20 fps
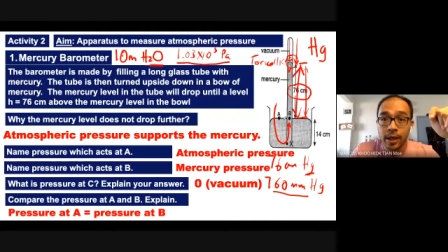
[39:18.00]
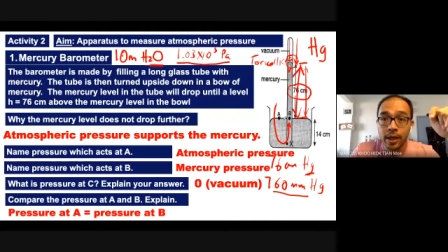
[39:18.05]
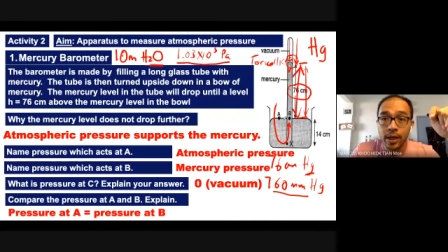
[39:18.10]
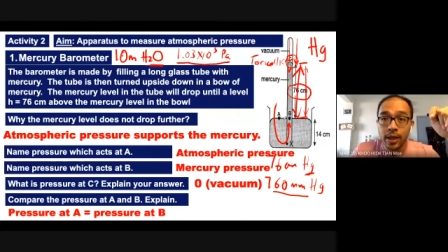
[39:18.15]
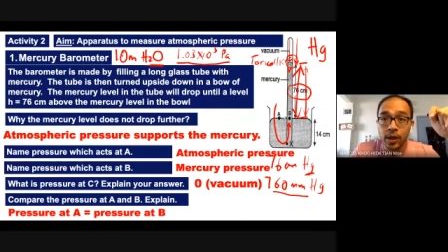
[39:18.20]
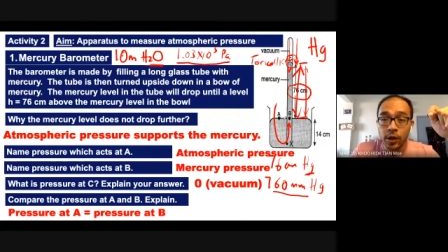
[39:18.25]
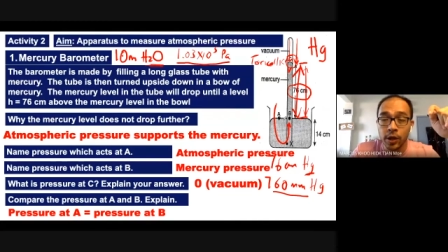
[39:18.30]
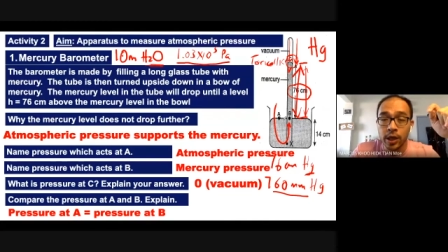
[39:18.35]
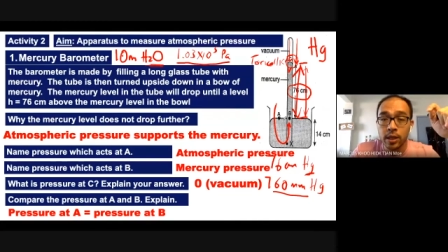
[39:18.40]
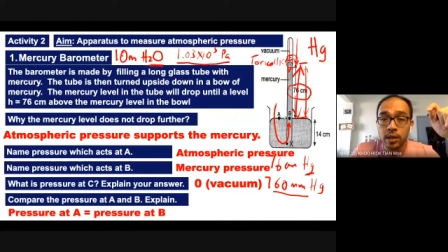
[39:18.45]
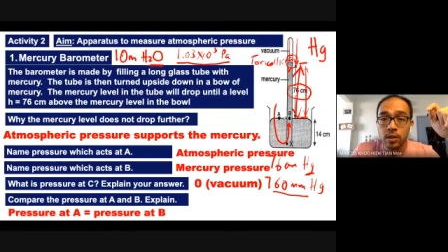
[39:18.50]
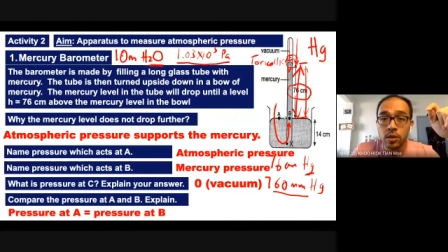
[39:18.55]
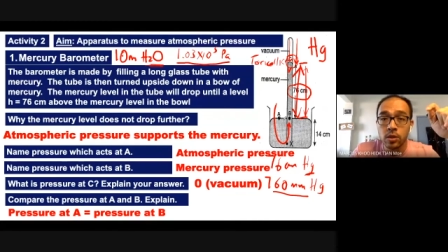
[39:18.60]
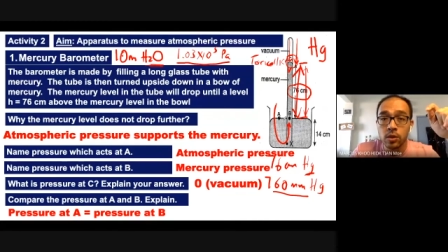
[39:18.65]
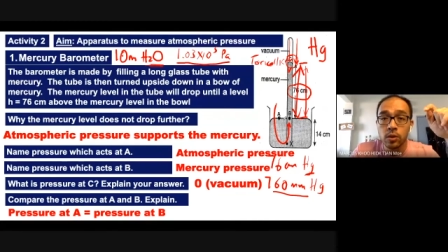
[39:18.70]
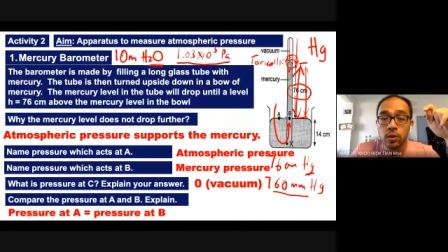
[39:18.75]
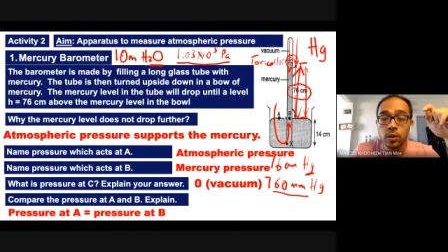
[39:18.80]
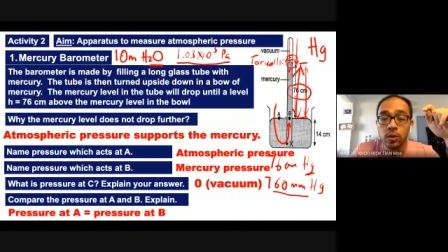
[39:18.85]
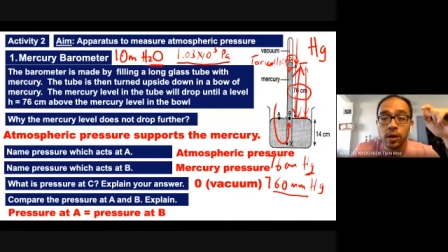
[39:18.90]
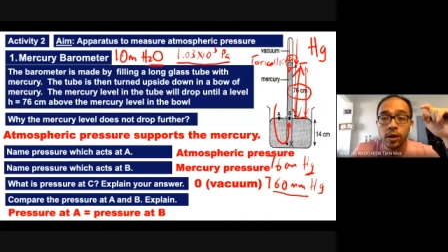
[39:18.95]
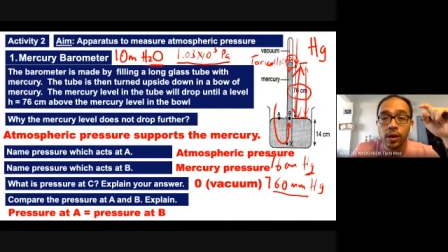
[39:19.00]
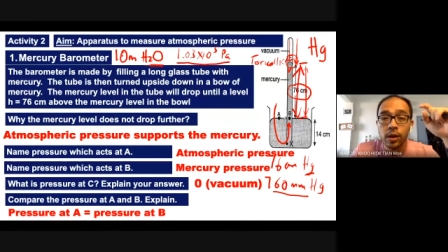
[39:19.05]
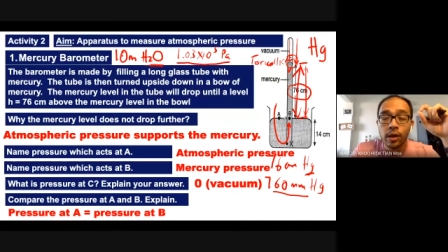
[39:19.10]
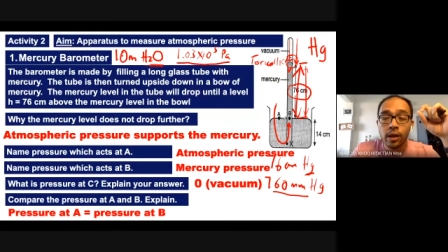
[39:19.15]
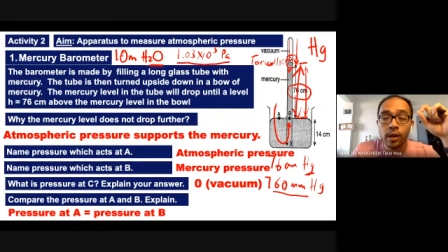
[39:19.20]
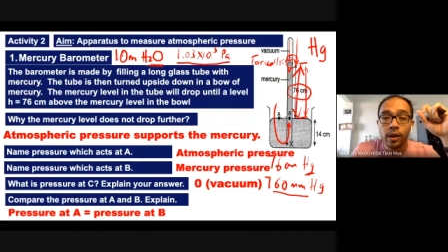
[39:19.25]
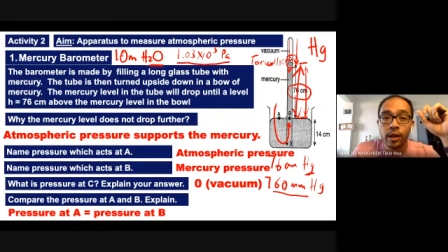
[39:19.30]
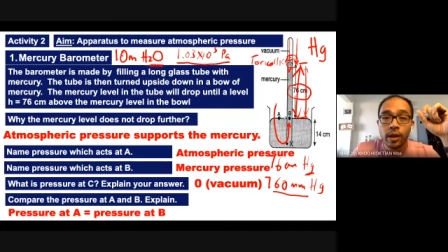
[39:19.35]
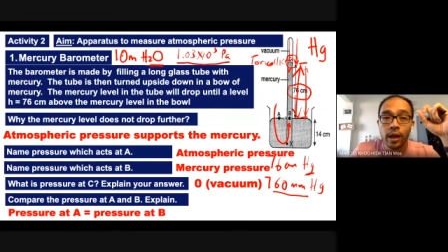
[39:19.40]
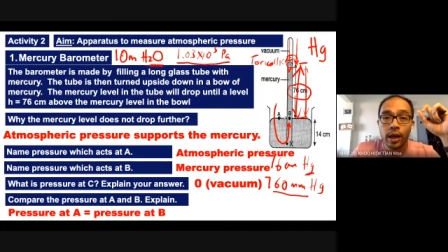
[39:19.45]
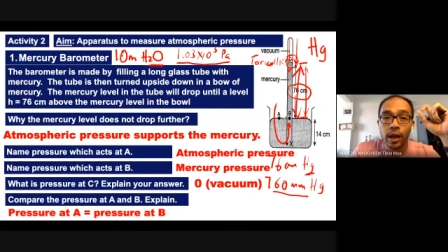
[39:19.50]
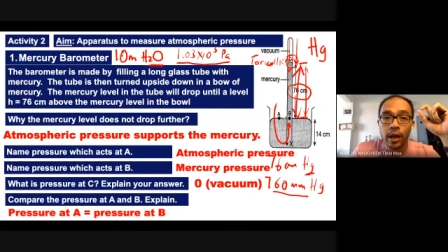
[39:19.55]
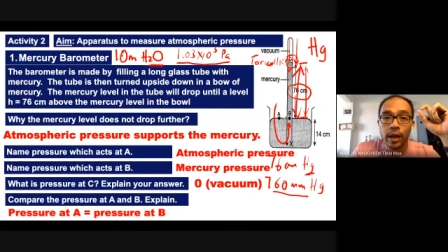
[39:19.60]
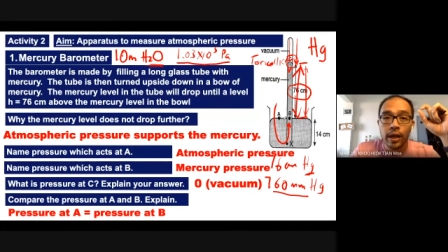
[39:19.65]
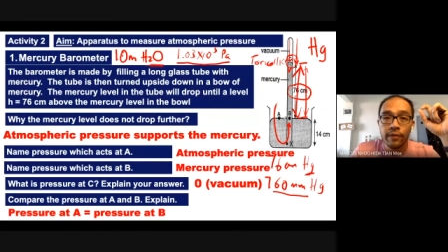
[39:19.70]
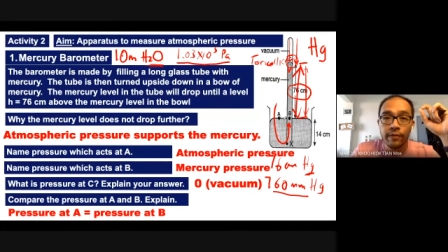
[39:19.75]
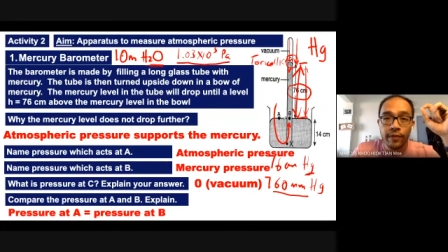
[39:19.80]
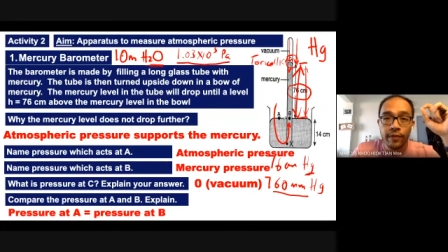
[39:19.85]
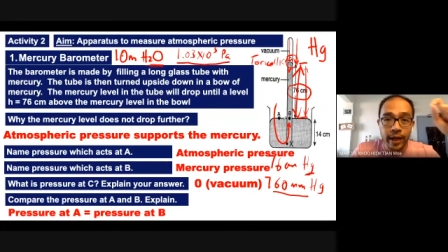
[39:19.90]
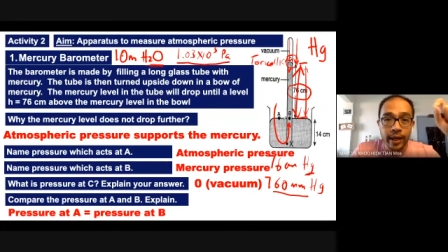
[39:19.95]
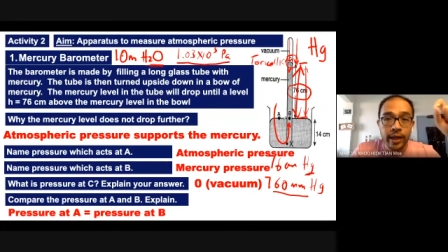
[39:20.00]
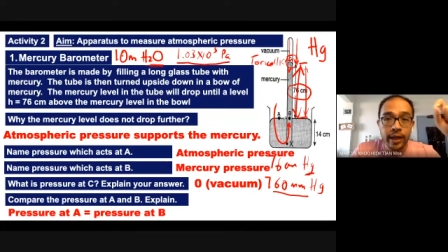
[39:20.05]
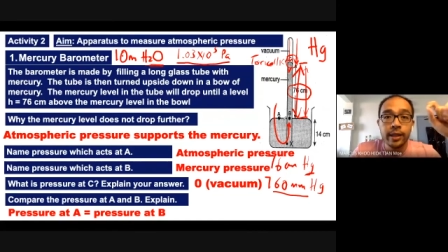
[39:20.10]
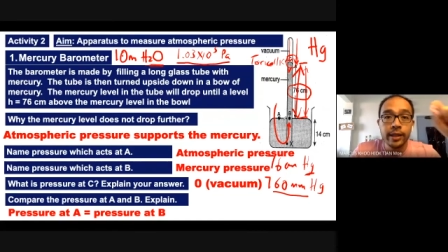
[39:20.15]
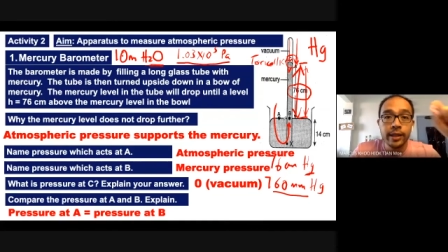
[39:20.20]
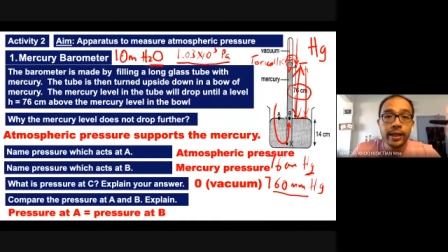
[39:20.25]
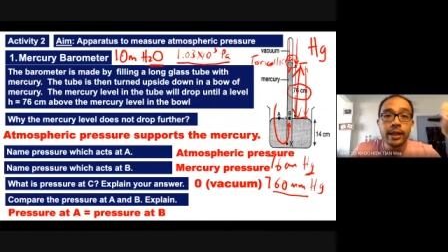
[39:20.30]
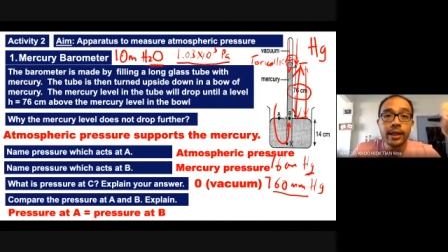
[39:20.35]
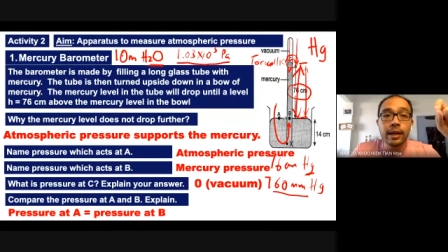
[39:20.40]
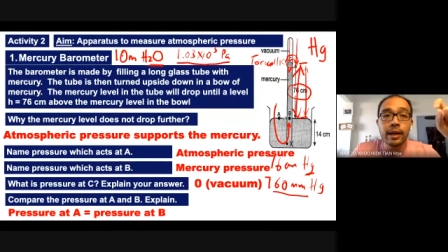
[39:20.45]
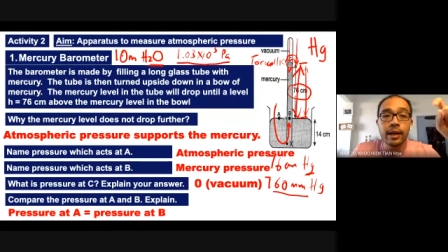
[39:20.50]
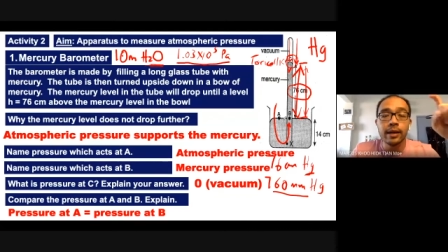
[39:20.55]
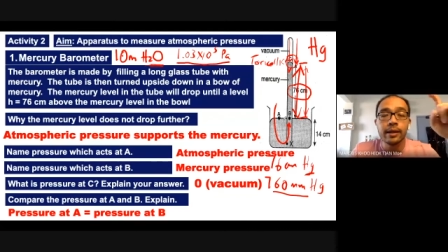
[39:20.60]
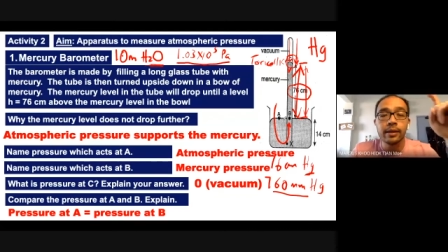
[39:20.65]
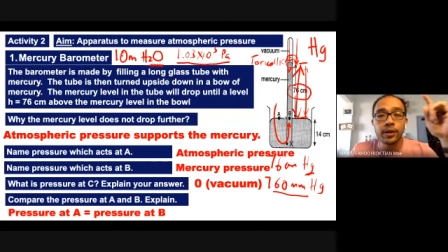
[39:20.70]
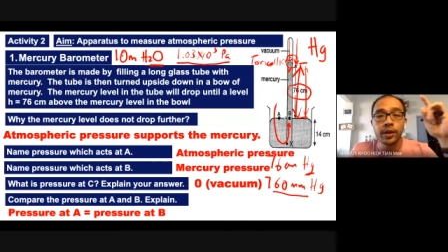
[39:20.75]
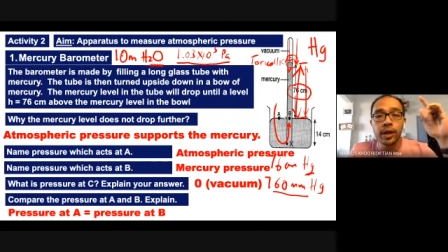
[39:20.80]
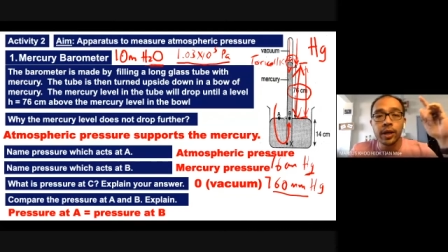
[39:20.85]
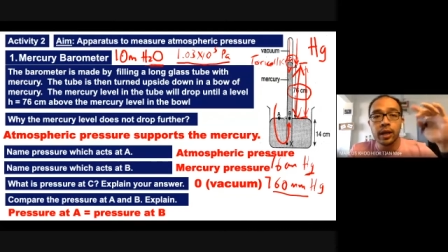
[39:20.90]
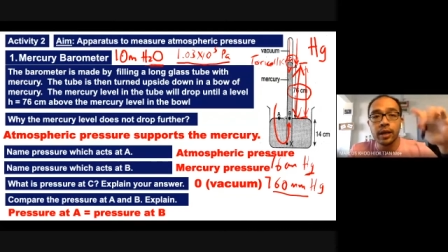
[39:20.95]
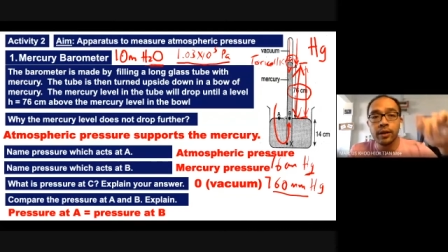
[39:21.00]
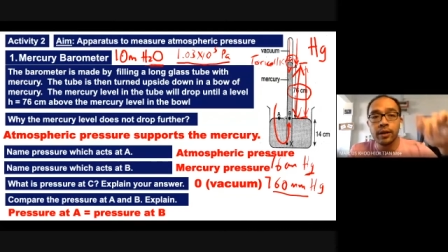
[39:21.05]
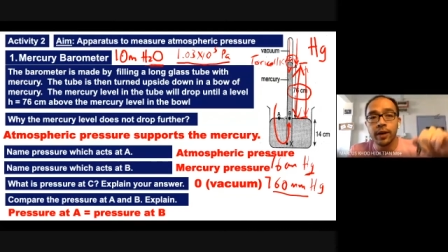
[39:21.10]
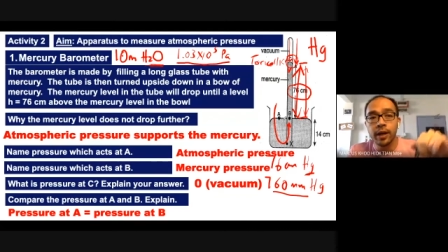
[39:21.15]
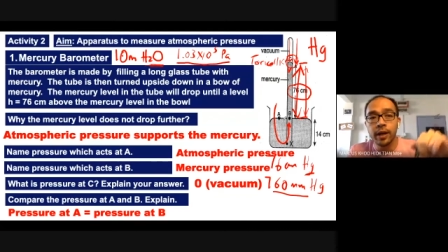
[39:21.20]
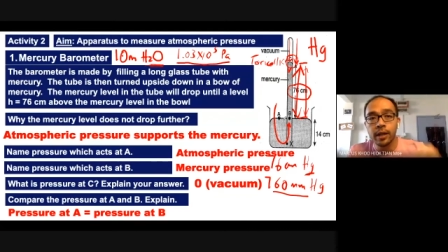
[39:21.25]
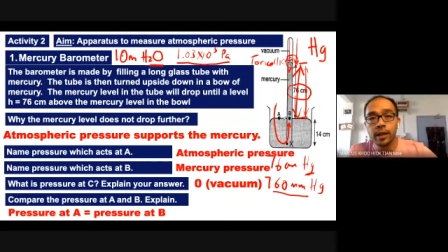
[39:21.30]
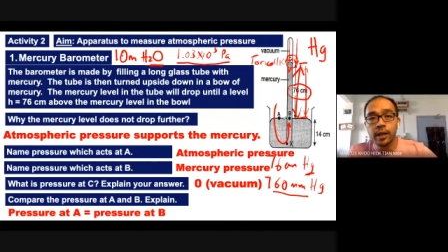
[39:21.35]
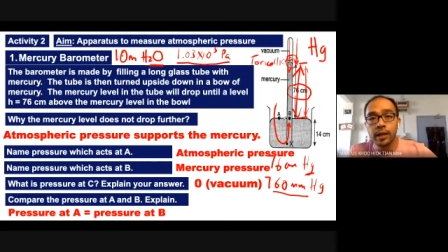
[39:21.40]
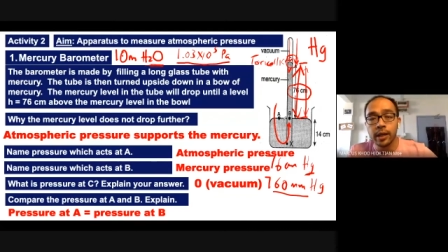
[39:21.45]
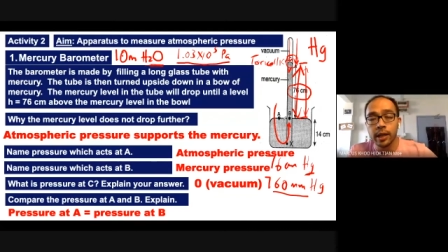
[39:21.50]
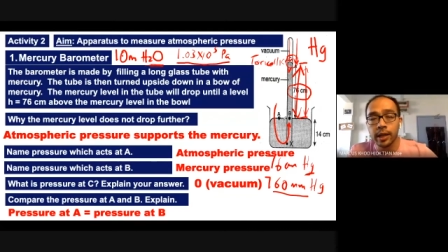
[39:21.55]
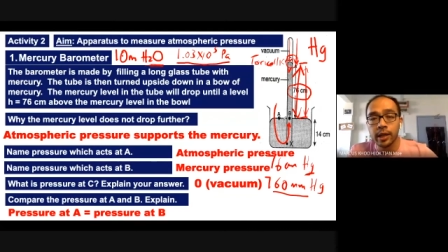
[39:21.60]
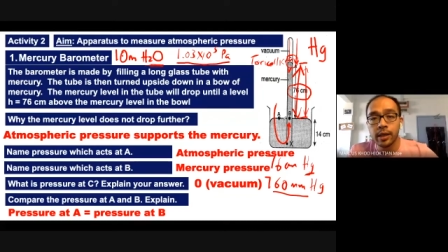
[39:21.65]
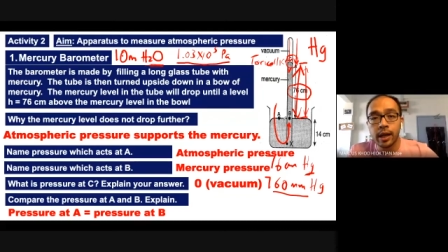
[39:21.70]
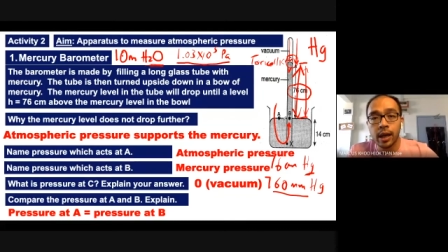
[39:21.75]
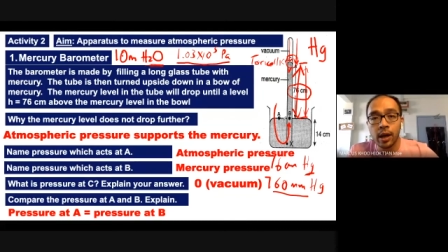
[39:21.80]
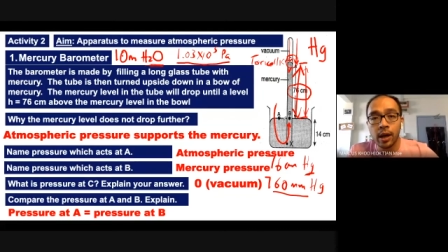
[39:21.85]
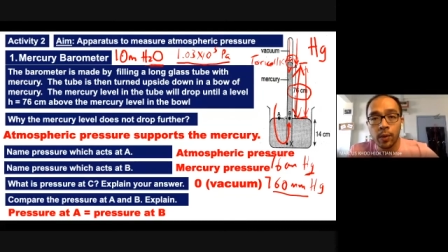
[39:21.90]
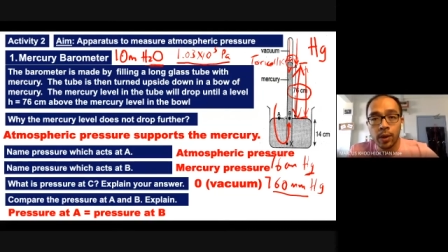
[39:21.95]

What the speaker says: Okay, so if anything I